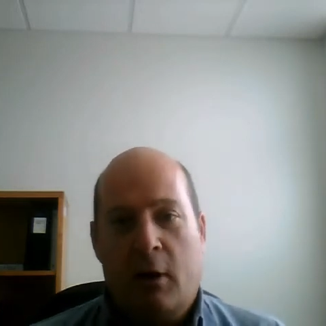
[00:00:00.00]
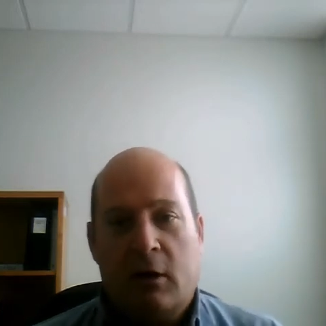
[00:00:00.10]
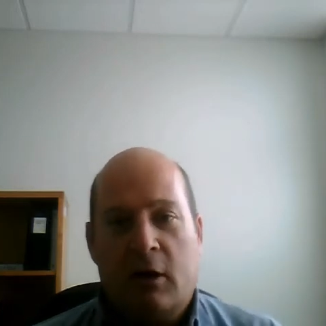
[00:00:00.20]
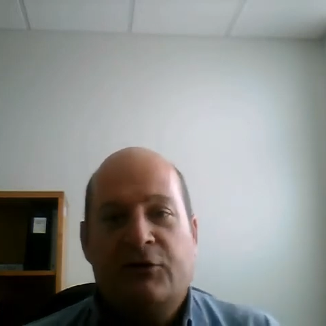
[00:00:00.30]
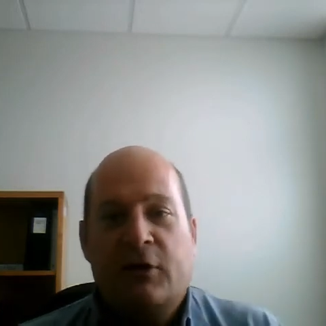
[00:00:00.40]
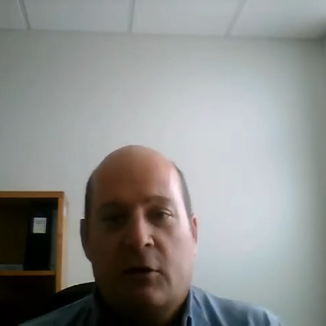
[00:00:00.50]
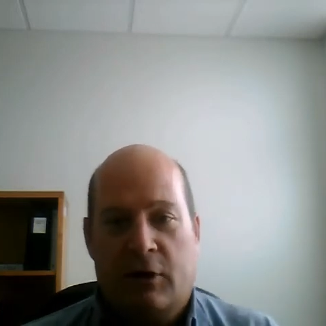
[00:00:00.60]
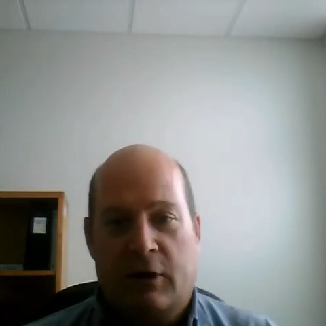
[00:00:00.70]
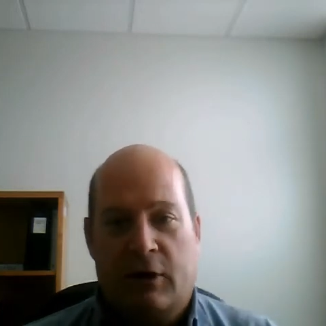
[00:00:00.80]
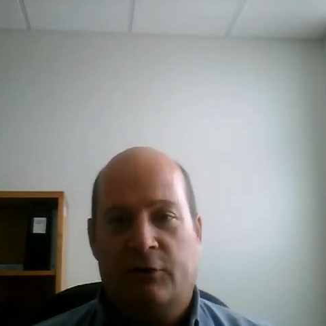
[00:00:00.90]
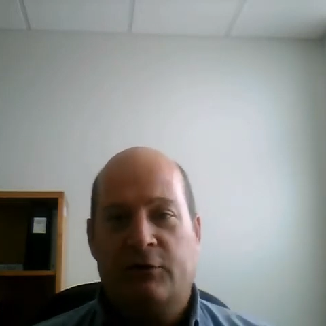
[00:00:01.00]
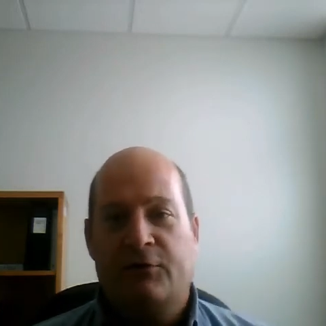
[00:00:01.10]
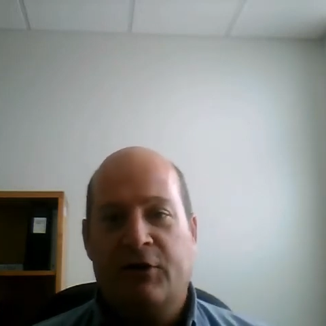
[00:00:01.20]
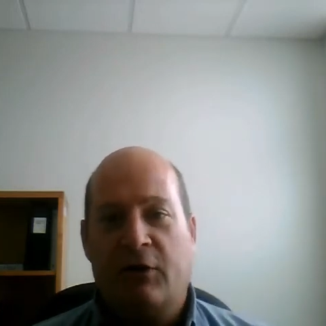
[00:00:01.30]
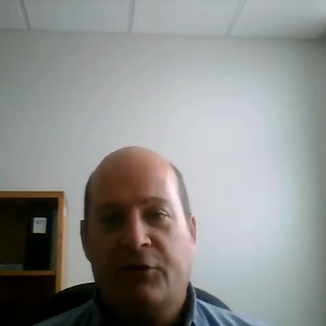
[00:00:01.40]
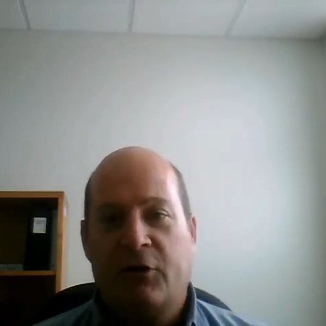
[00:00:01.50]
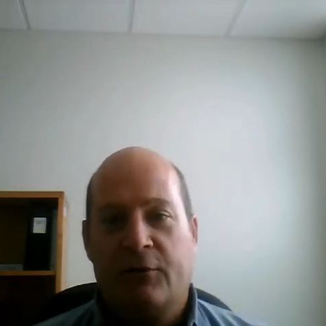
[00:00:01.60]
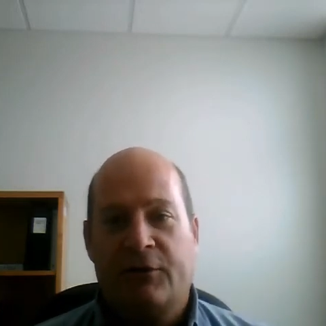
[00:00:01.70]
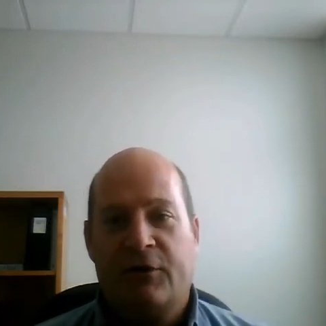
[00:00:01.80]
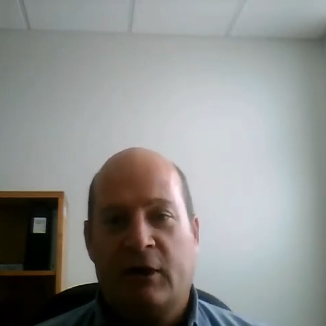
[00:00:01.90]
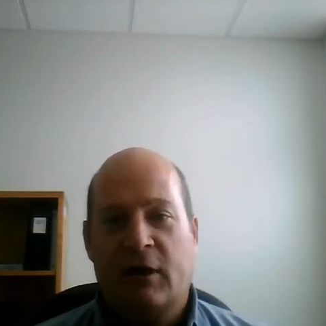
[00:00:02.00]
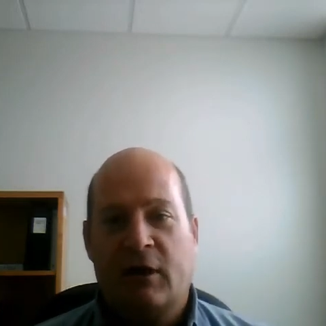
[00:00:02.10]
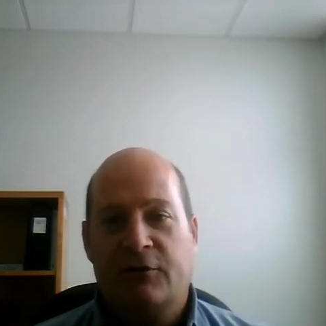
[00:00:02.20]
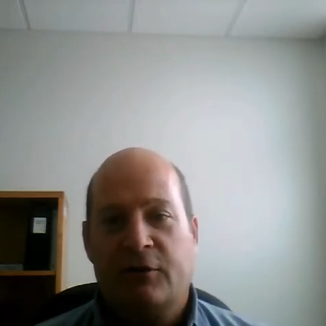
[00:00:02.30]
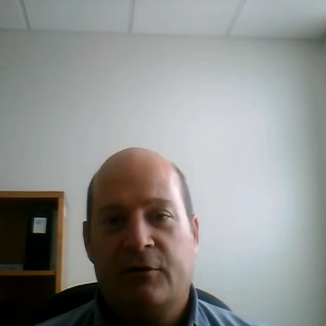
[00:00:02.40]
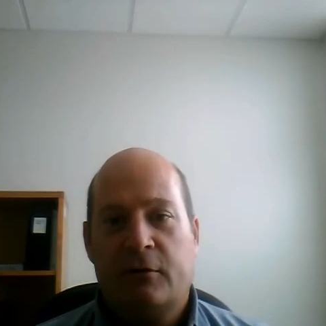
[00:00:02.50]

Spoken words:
considering the use of self-service technologies.